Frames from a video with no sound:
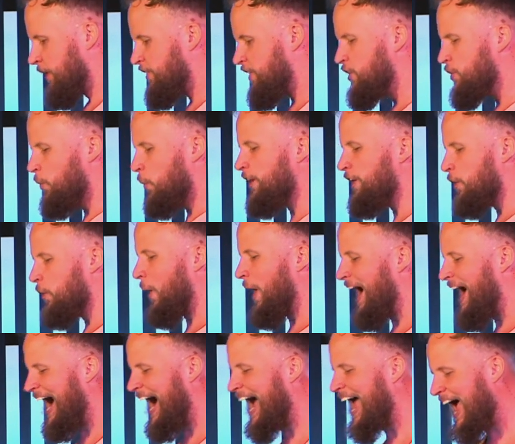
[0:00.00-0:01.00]
Then you wonder
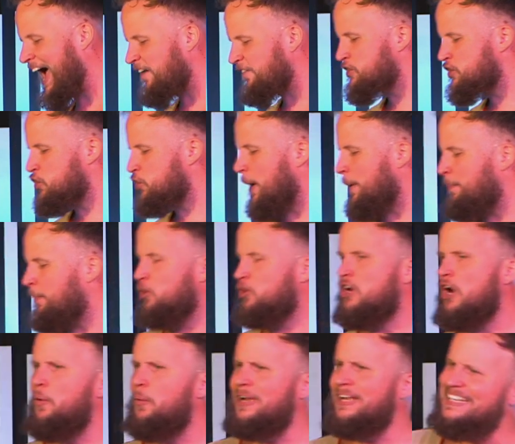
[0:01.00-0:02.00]
why I have trouble
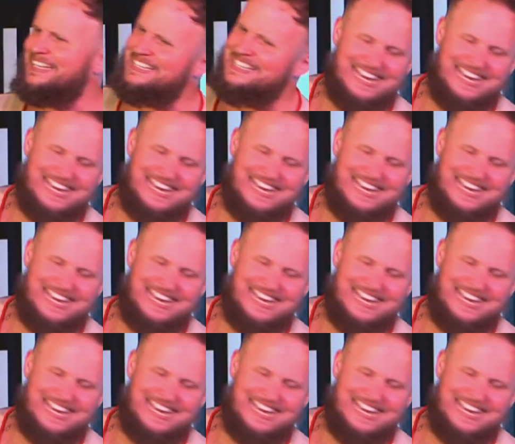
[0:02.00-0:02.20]
going